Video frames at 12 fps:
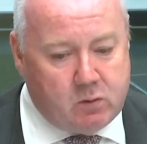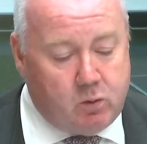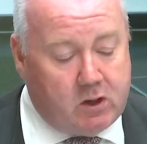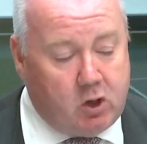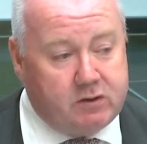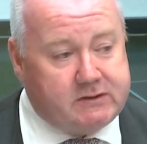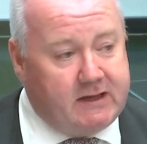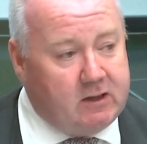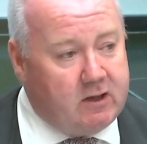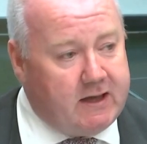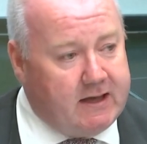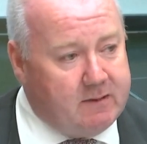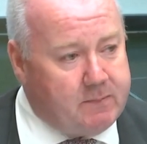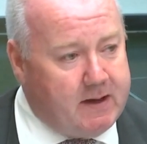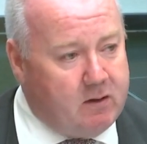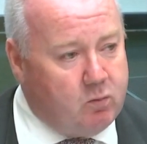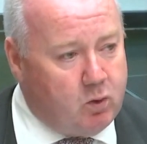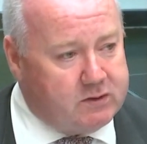we're constantly looking
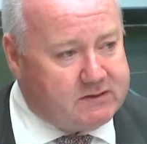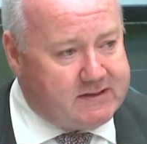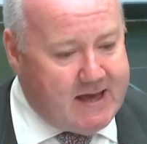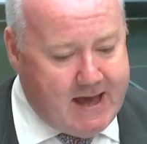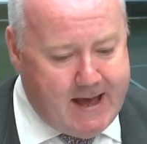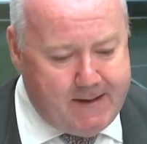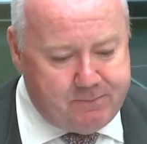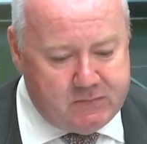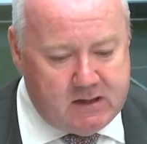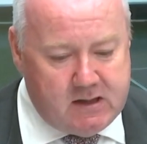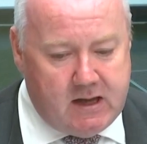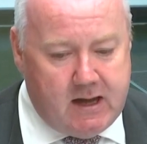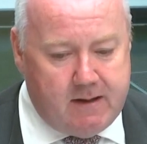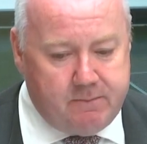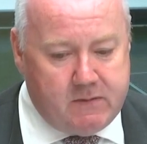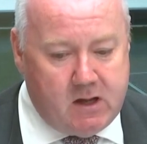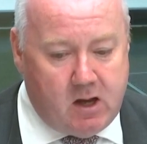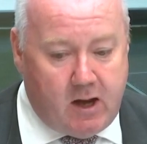about what's there.
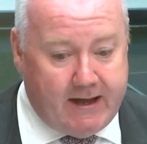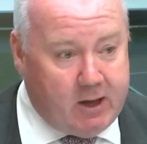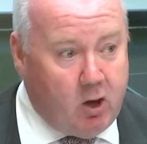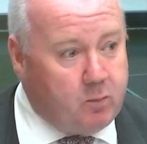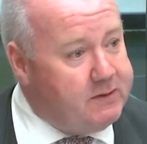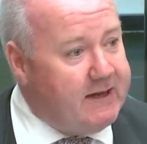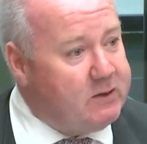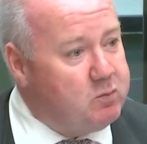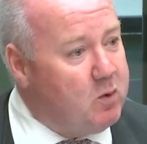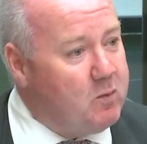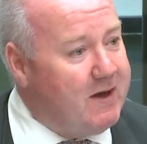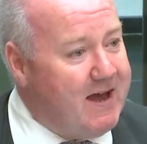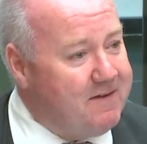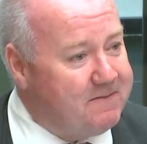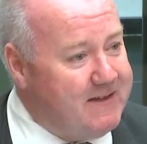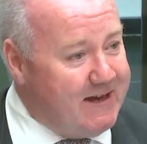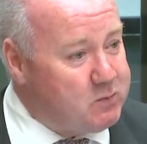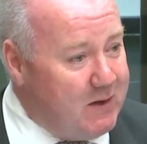I can't predict what we'll
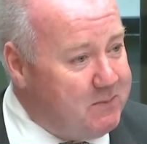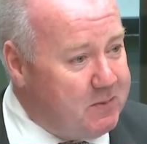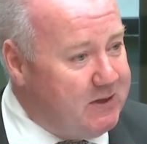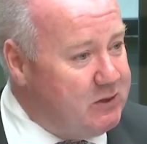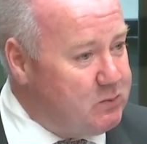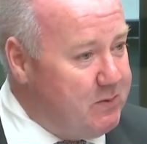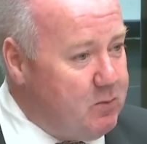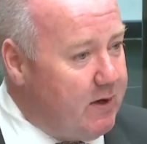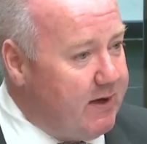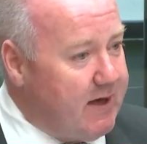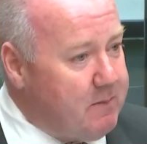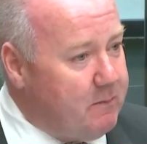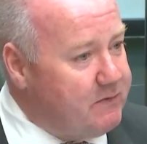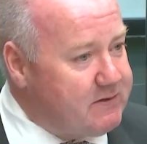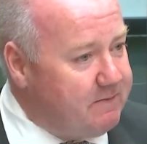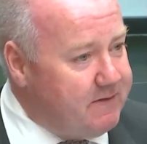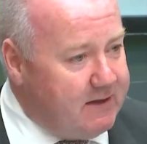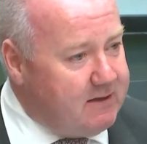have next week because we might come up with
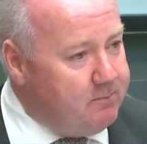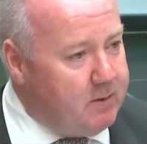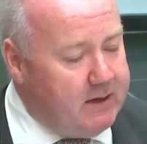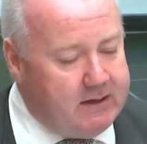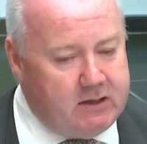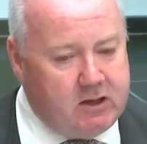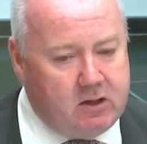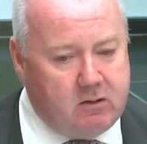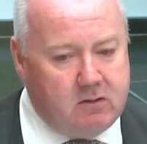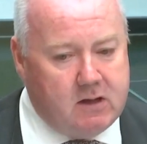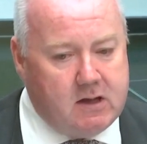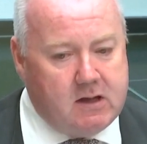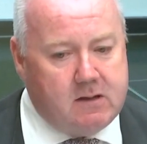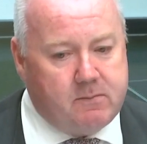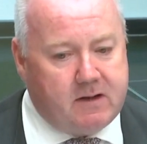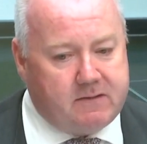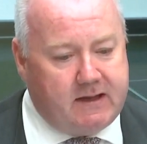something completely new. Mm. But I